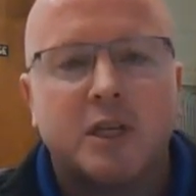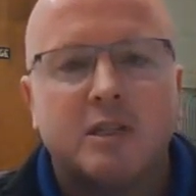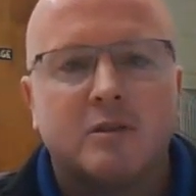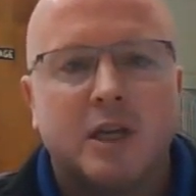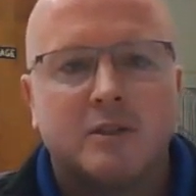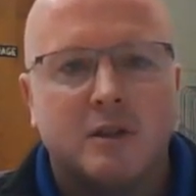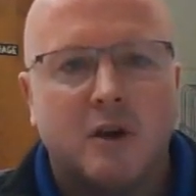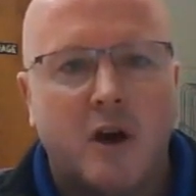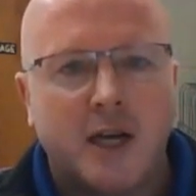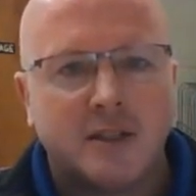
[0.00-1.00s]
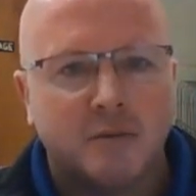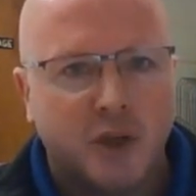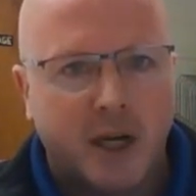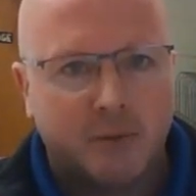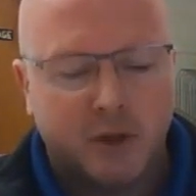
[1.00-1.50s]
each lesson. Awesome
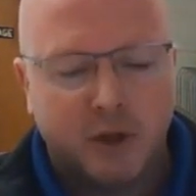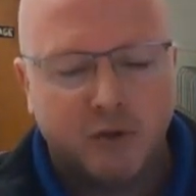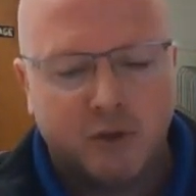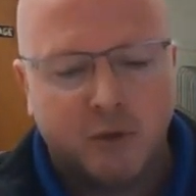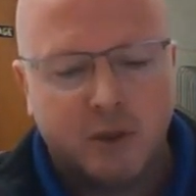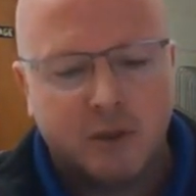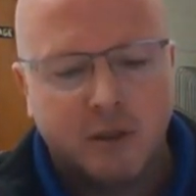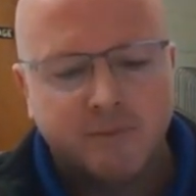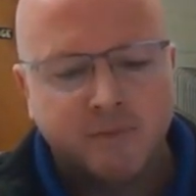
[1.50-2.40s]
job to those students.